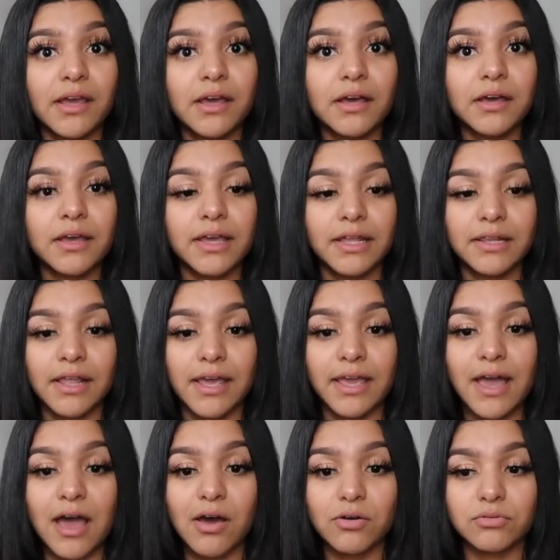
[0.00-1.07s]
and like
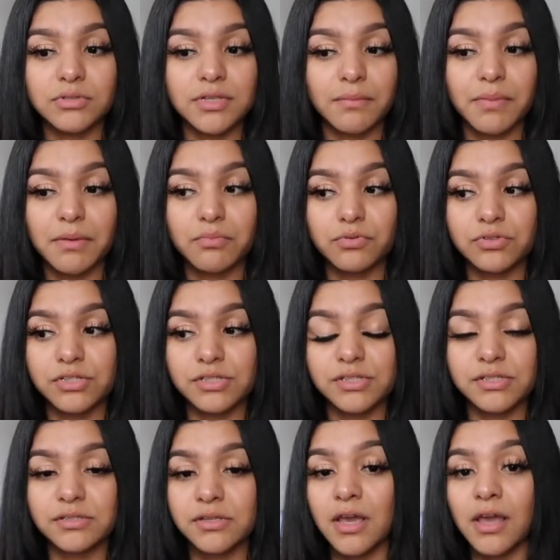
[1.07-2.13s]
how some people
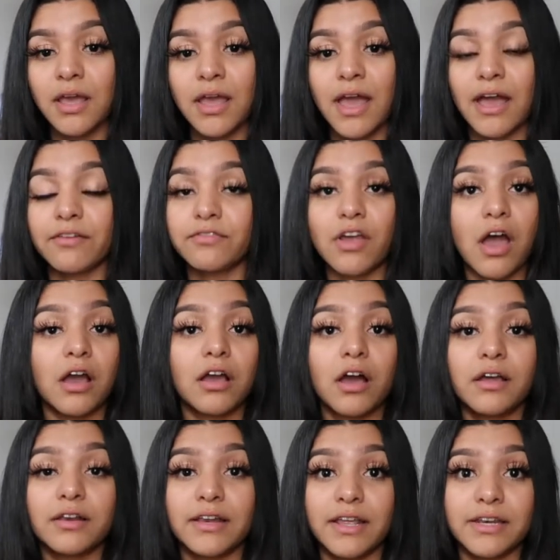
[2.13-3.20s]
just have not
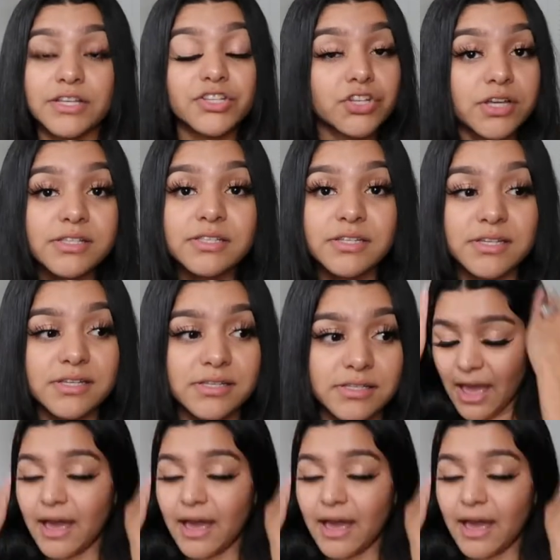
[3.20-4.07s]
gotten any justice.